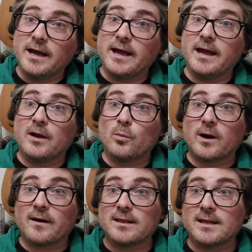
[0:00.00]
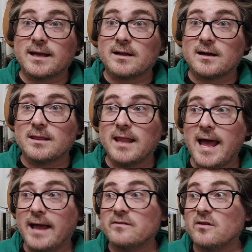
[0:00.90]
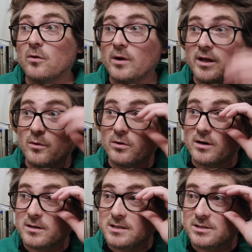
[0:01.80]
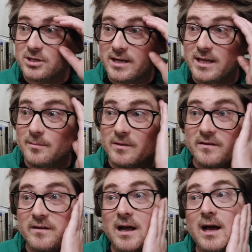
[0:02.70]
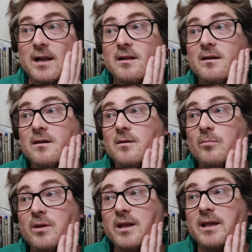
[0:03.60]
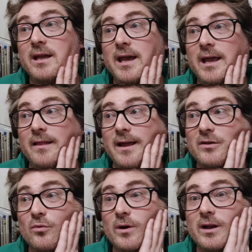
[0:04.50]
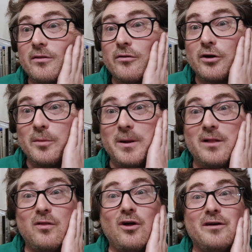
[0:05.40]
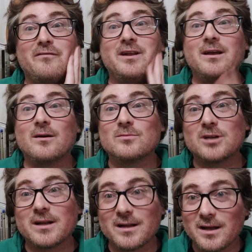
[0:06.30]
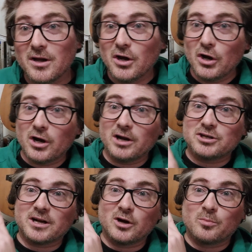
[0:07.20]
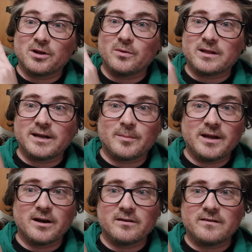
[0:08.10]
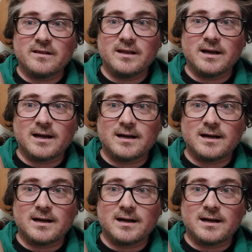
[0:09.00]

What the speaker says: and where I land on that. So in order to try to keep this not being a like 20 to 30 minute long video, I'm gonna try to go pretty quickly here. But here's the